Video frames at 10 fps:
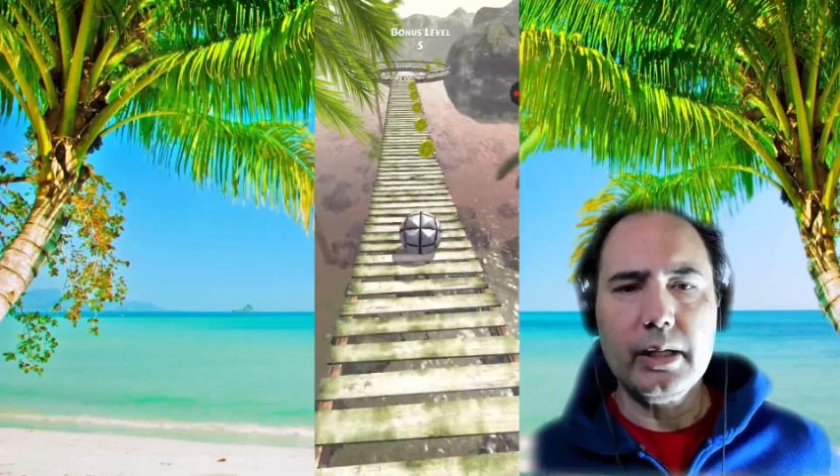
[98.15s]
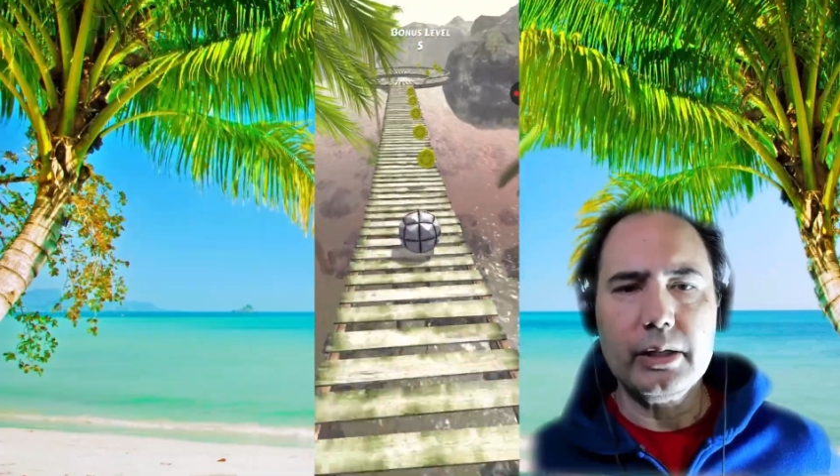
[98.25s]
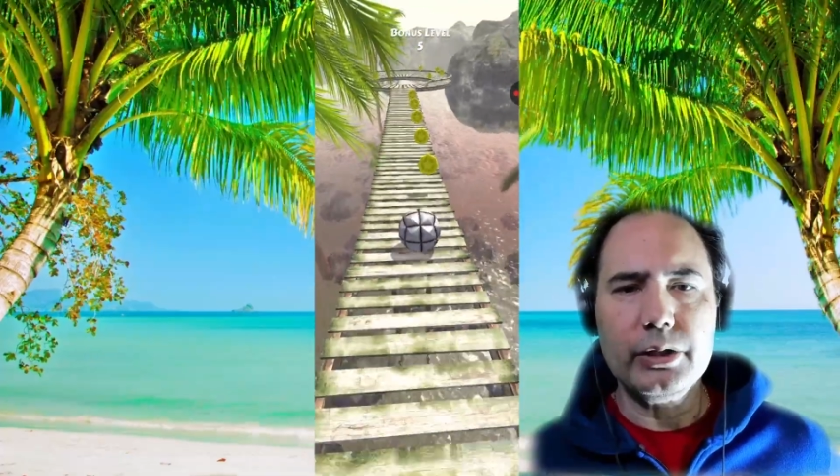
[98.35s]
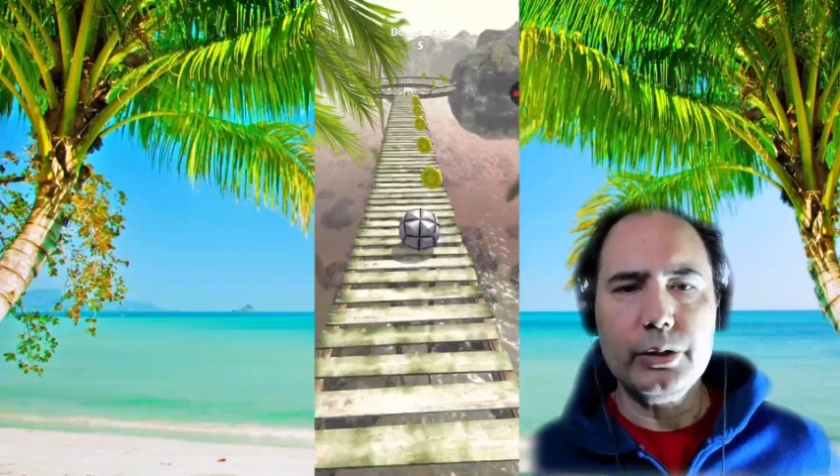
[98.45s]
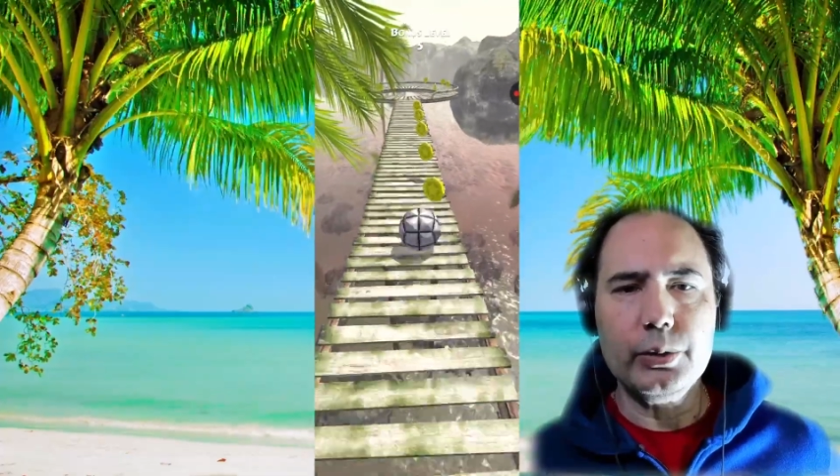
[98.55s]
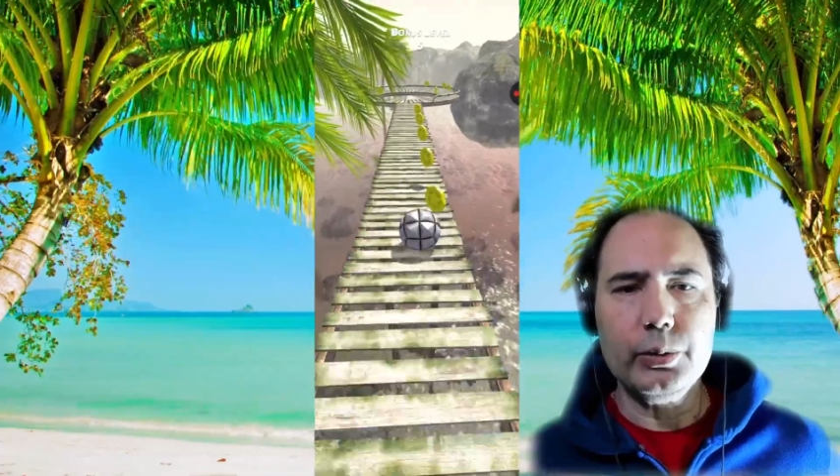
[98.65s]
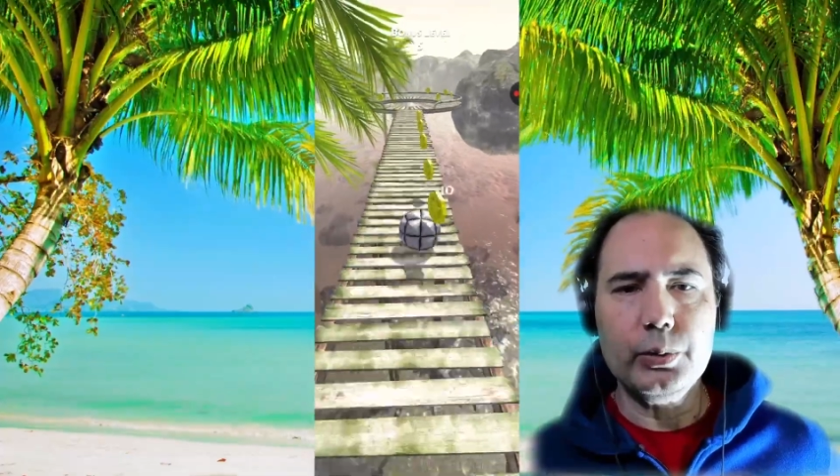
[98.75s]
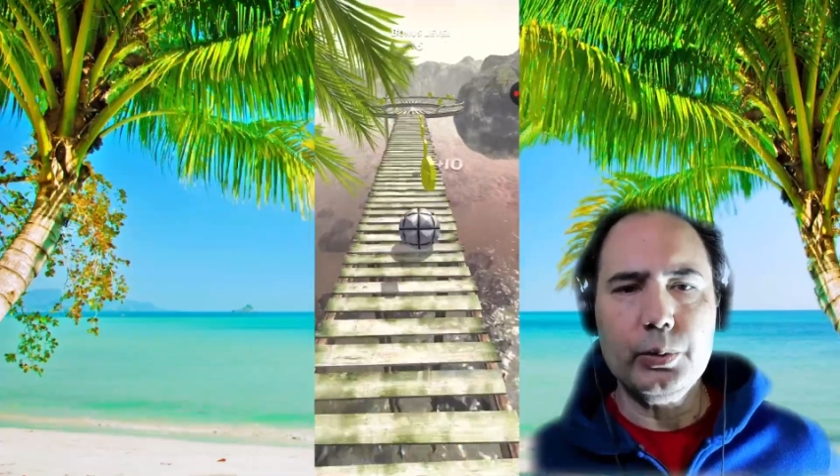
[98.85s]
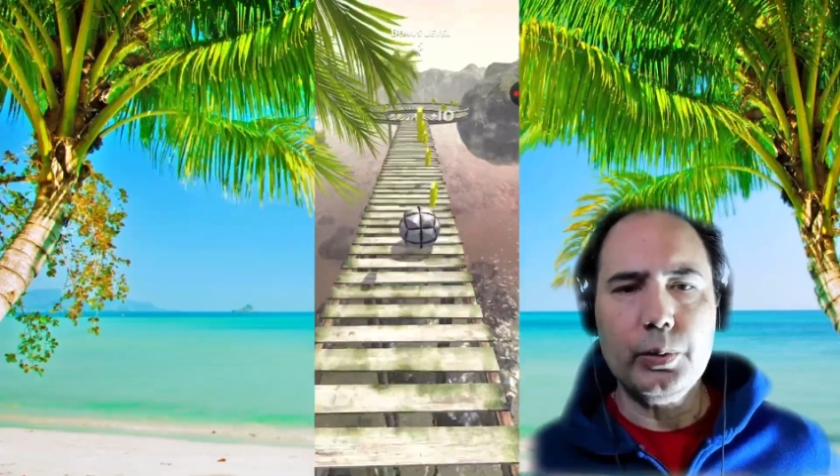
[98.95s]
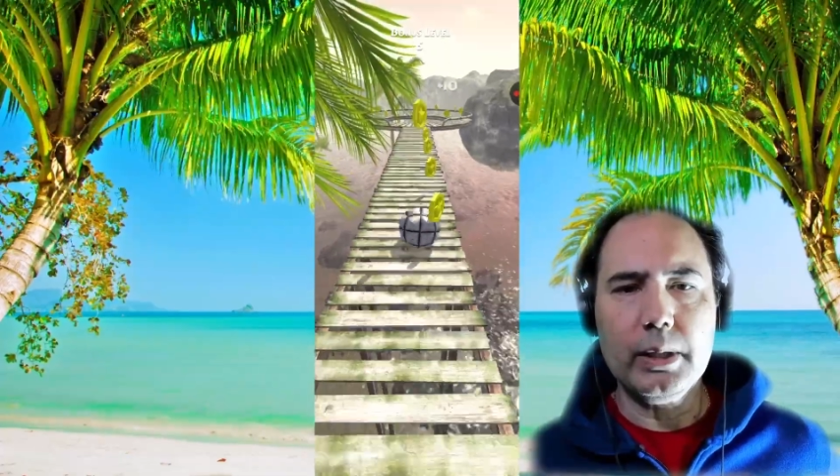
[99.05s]

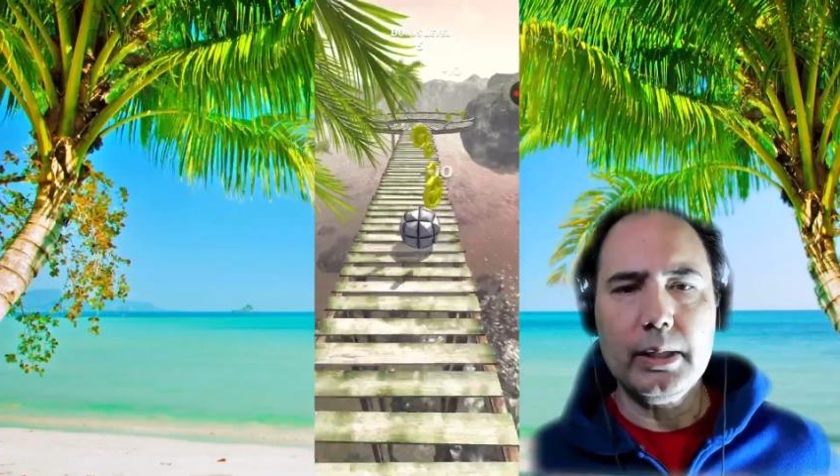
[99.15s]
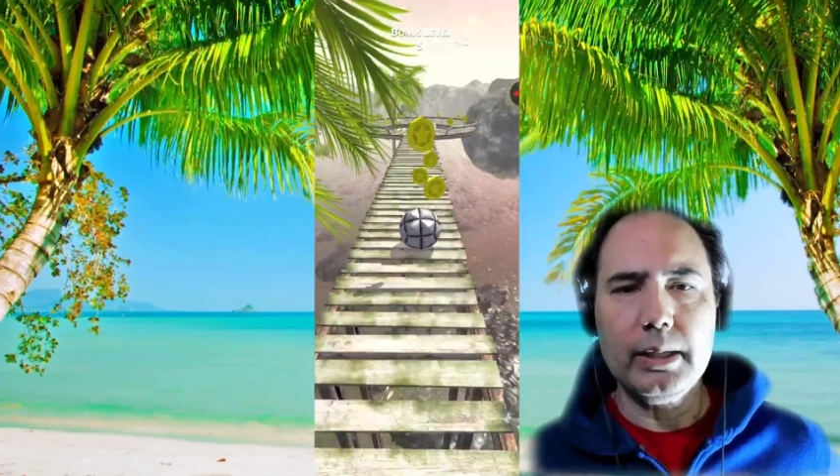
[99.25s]
you